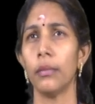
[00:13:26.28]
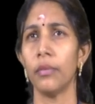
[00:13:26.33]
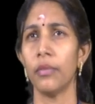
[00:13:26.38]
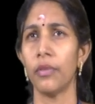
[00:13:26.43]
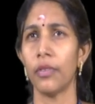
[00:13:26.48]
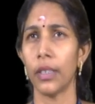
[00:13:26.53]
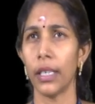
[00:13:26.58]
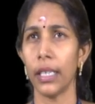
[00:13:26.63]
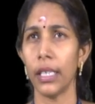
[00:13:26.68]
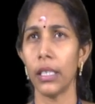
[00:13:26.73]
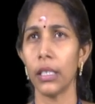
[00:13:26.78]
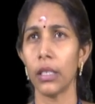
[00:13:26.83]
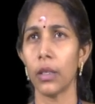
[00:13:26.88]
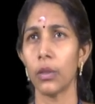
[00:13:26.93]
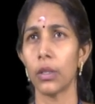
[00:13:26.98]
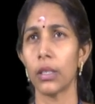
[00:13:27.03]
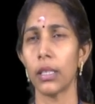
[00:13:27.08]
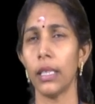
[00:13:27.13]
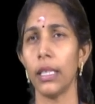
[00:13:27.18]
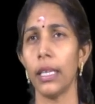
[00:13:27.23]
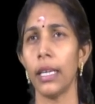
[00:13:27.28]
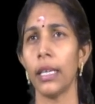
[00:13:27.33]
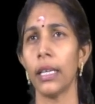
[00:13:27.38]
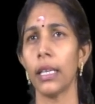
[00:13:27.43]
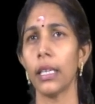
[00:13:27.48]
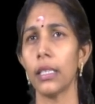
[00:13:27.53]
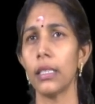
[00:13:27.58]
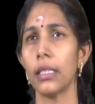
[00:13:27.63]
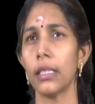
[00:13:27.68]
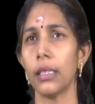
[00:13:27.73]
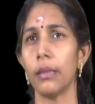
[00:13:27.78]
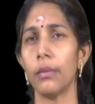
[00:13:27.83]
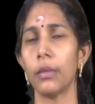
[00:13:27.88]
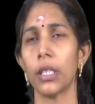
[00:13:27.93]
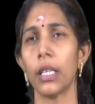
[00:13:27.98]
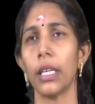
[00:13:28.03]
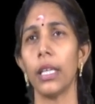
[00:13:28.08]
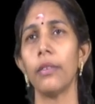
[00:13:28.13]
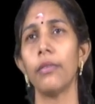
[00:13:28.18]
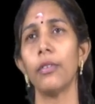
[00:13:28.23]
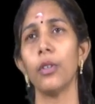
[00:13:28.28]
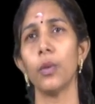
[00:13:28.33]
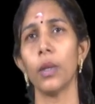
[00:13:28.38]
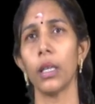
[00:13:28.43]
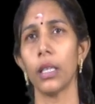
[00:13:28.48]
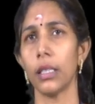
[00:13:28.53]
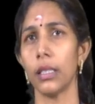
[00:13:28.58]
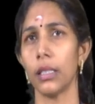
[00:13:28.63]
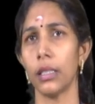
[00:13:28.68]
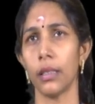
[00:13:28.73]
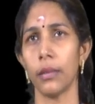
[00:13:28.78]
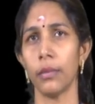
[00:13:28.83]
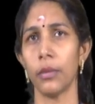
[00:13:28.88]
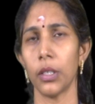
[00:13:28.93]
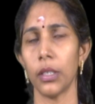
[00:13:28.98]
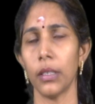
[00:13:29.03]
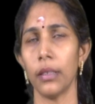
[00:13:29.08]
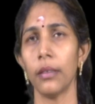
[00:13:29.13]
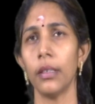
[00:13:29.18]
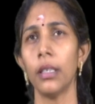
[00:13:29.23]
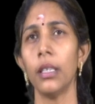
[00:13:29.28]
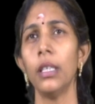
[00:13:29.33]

find out the air consumption and fuel consumption.